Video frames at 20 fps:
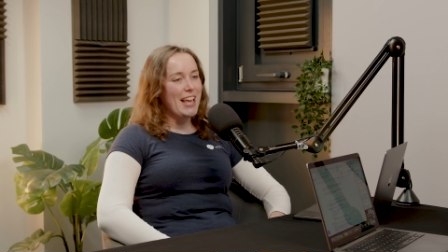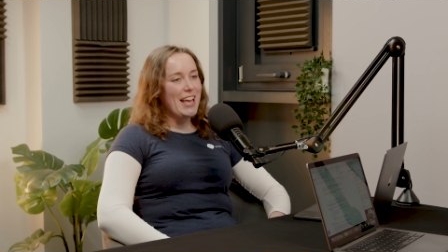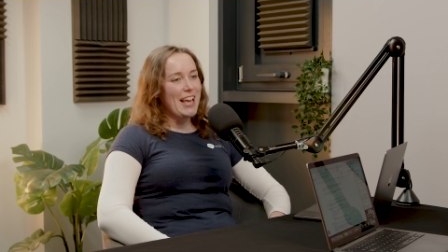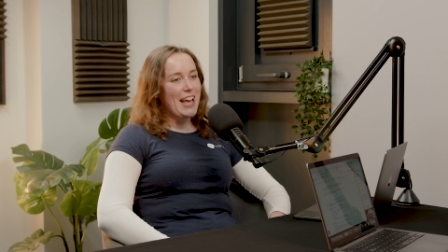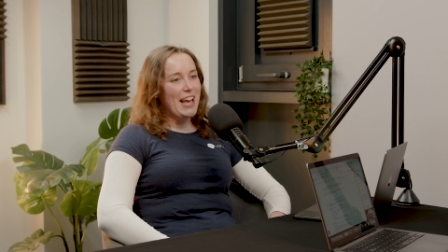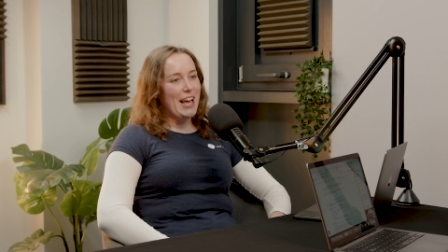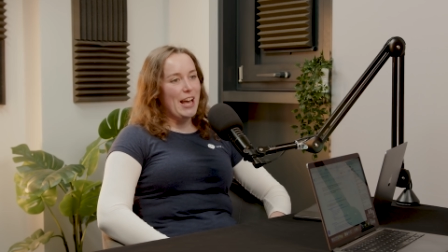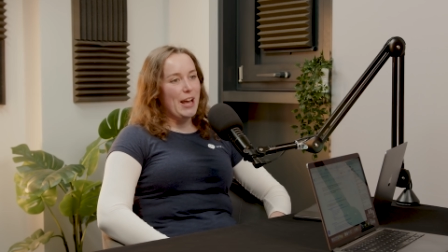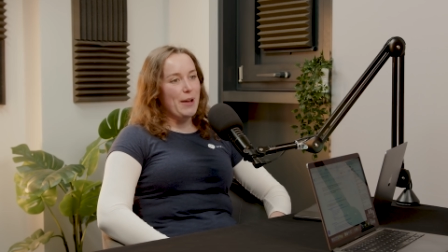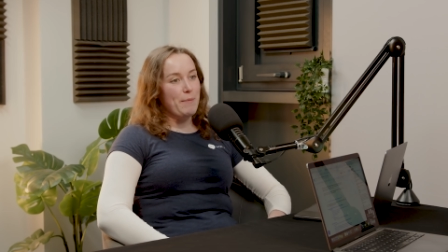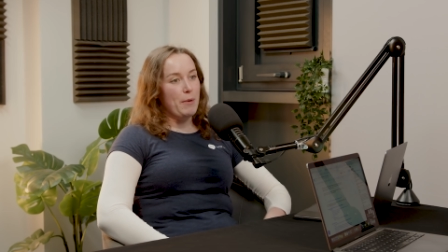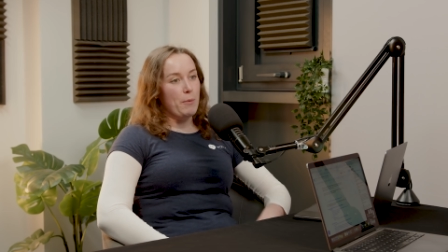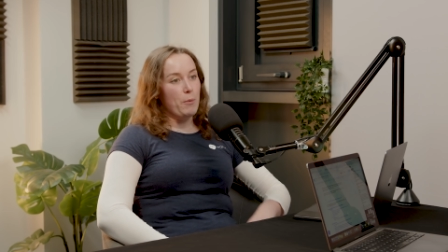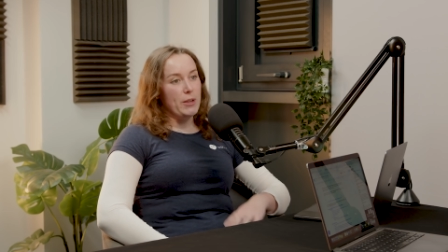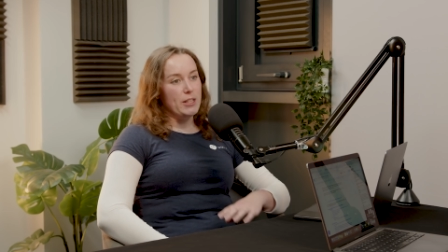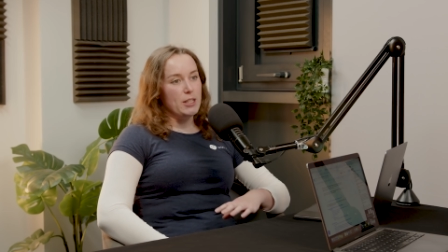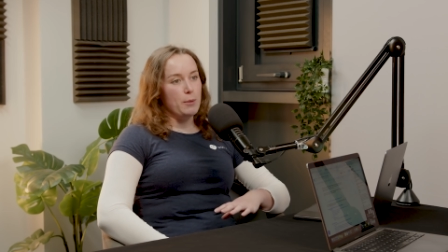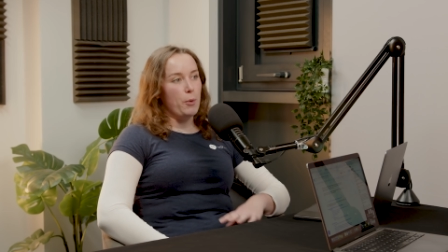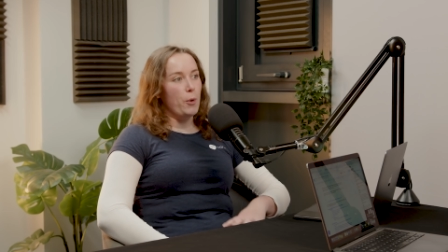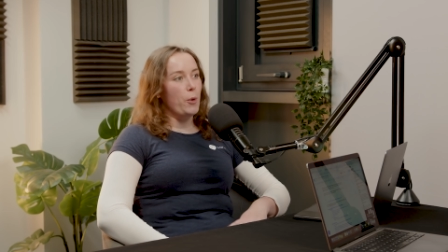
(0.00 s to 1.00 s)
And we
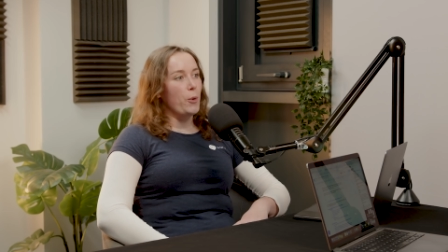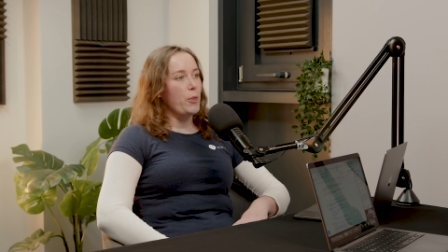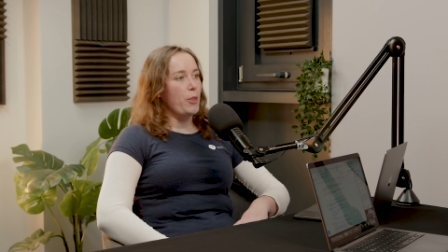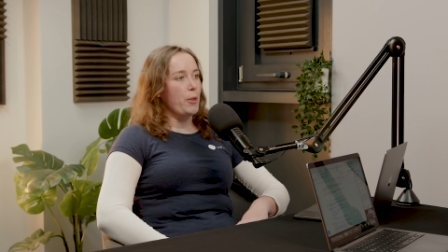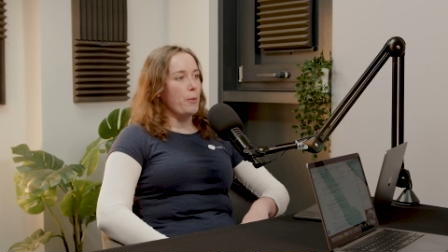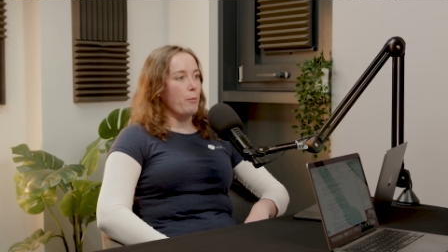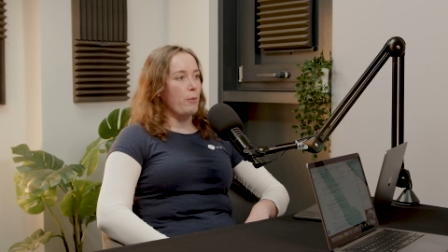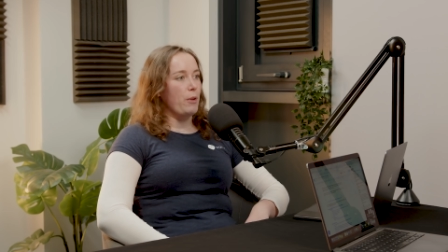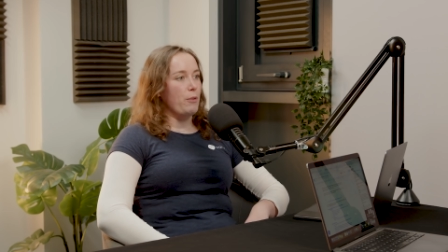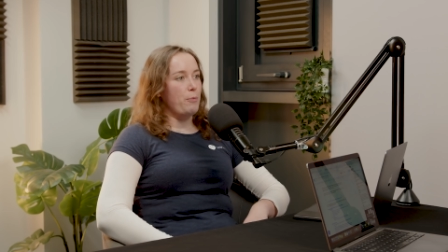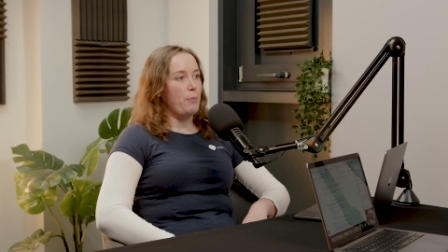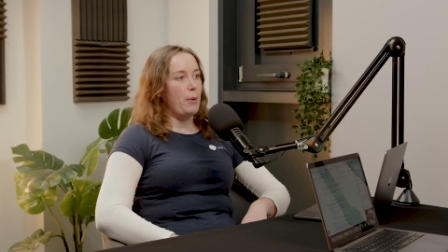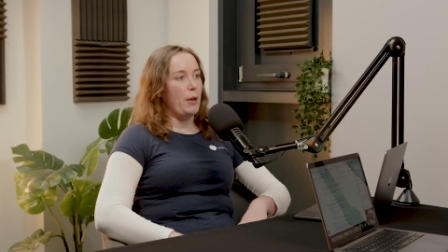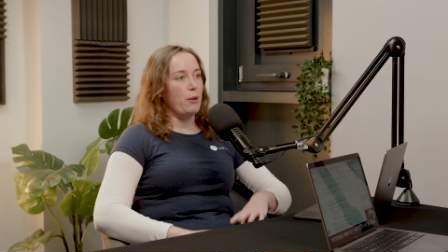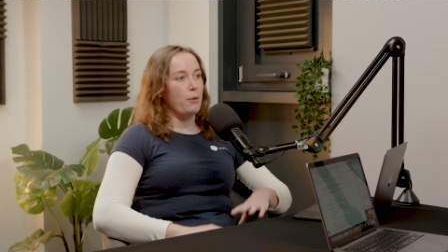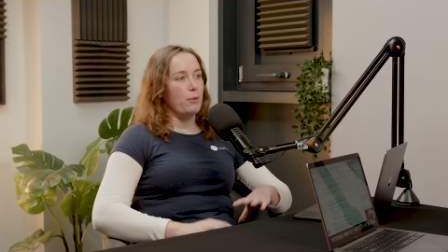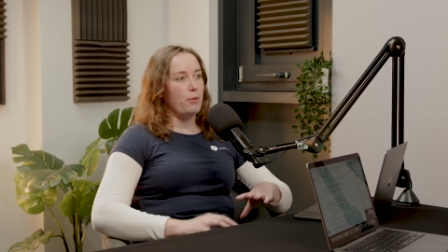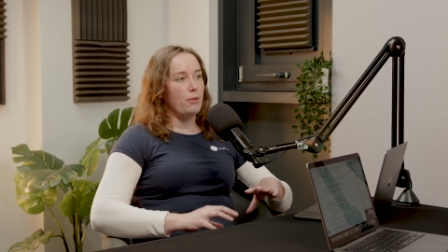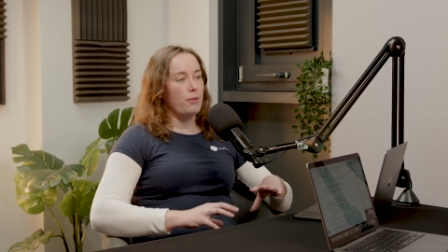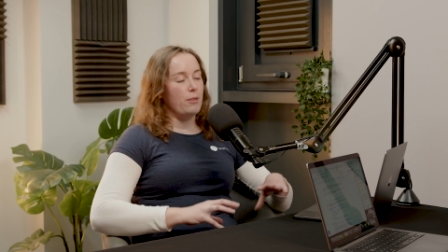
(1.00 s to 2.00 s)
support them with
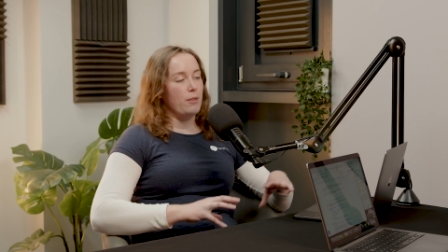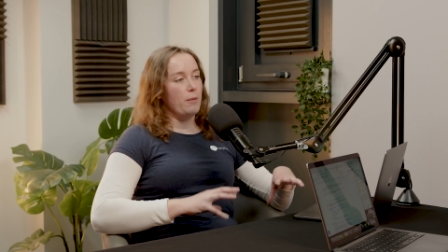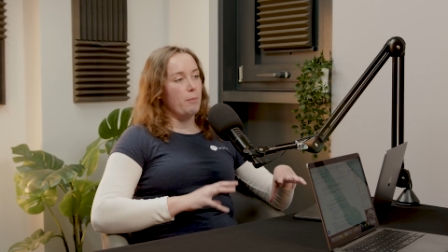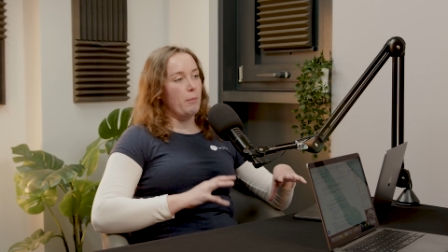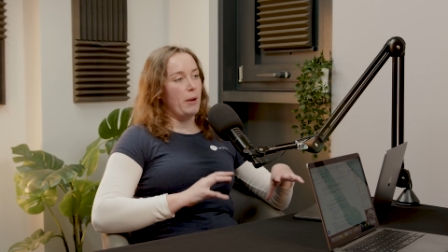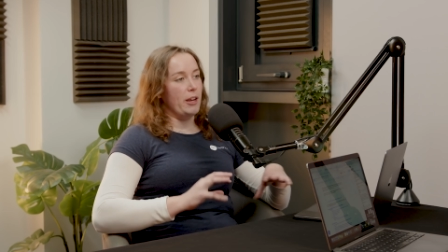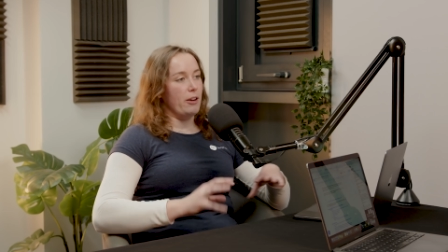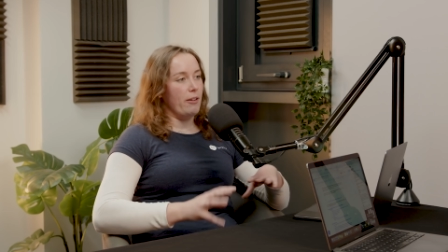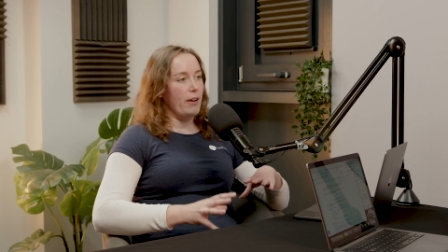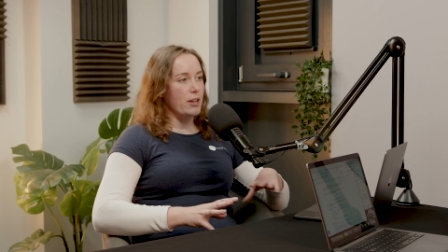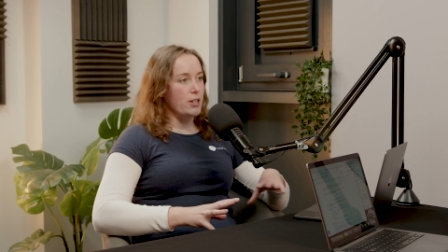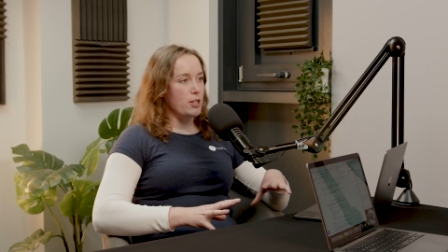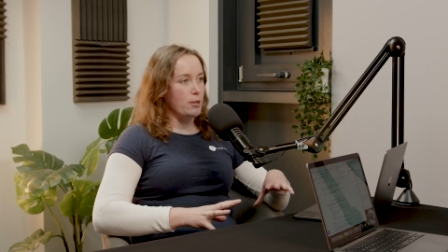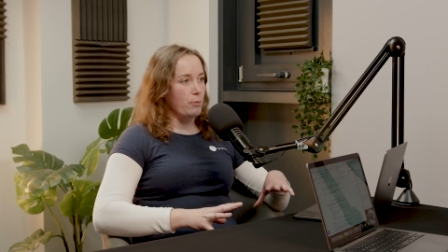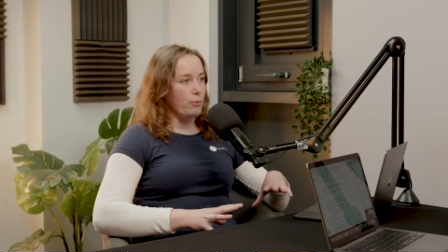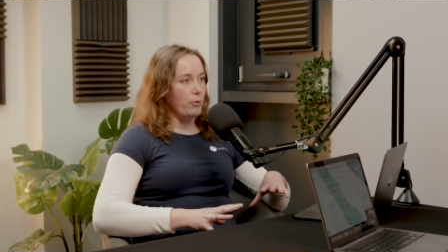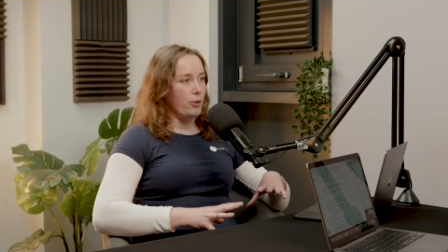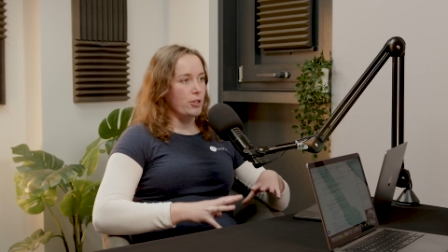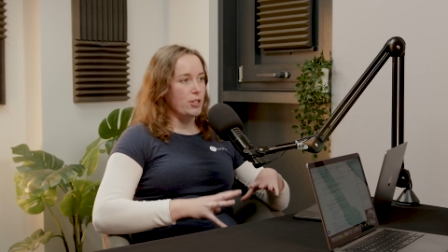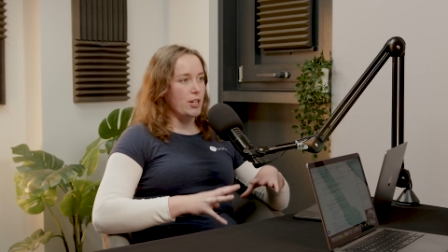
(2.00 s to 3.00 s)
both
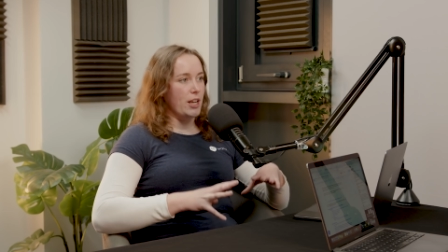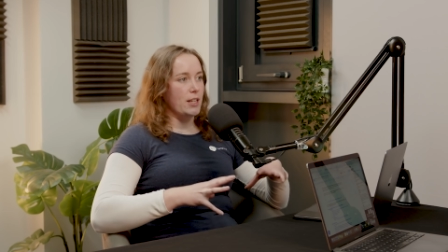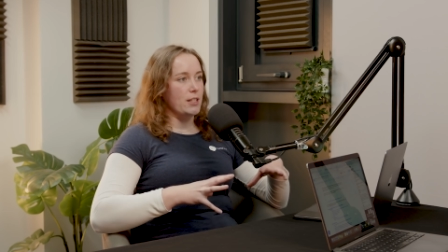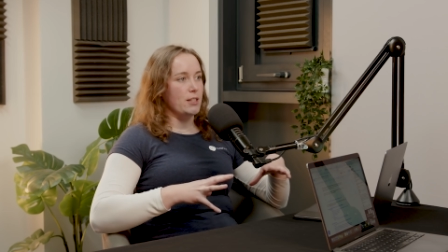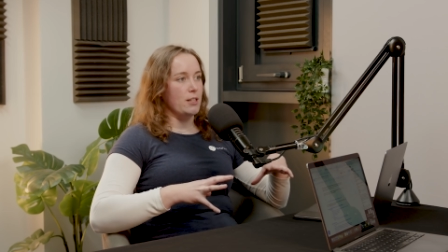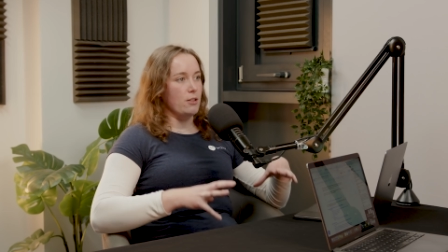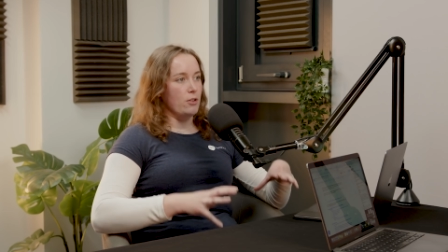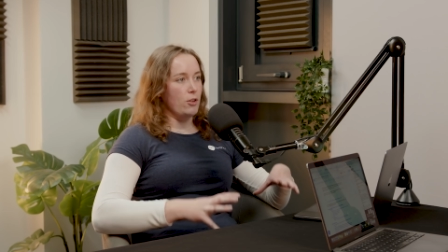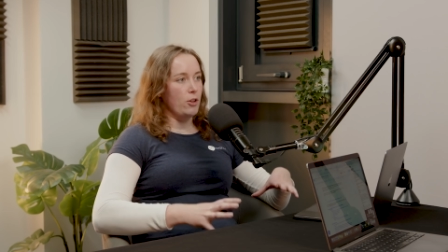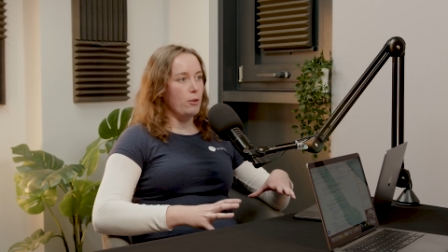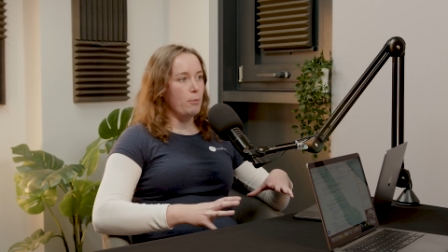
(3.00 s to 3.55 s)
migration projects and new